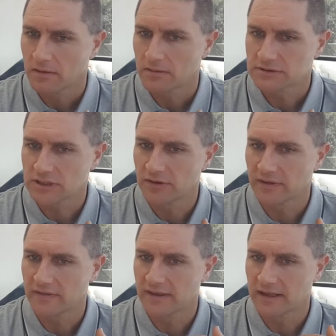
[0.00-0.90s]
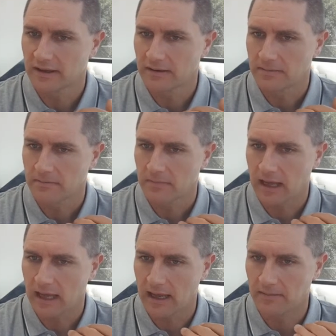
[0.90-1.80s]
so the, the
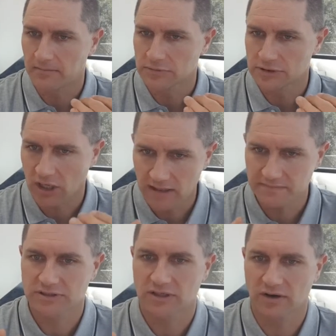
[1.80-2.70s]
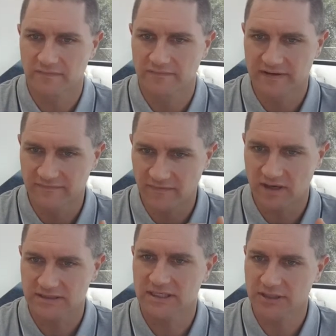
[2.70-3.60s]
um, types of
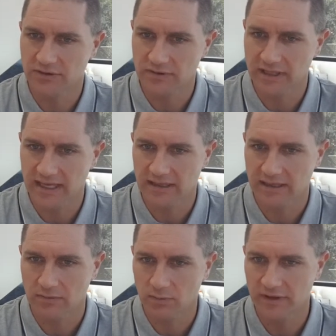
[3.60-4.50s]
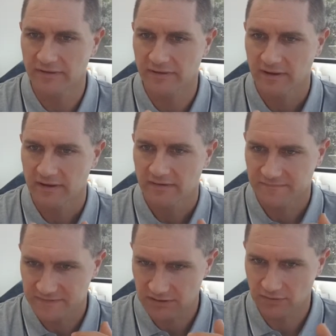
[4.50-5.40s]
advice that you'll get with
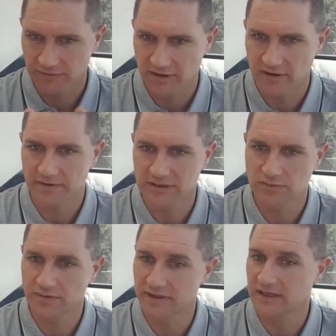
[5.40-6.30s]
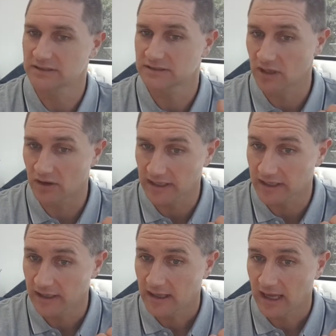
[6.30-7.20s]
physical therapies will be things like
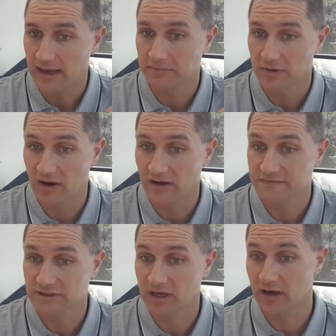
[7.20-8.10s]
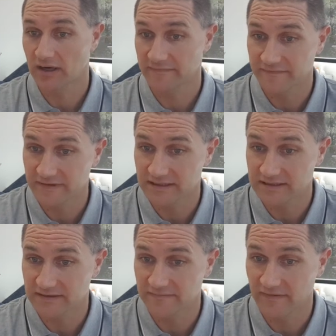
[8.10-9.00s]
um, lifestyle and fitness
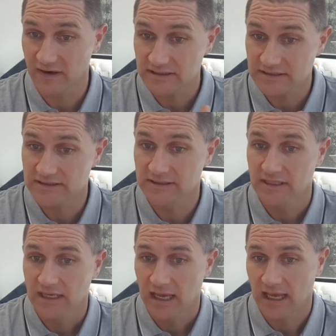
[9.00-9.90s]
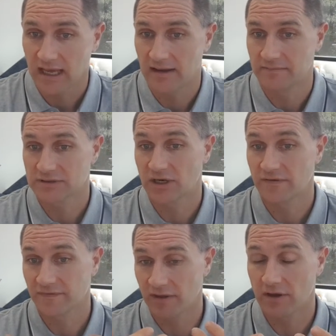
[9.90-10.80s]
advice. Um, so
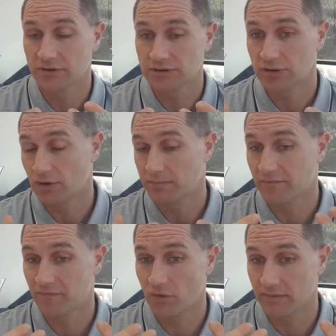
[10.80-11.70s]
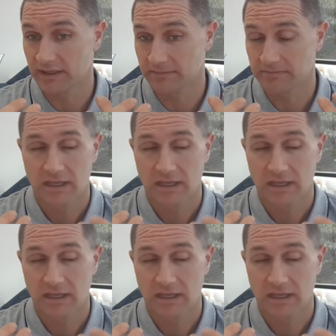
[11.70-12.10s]
for those who are performing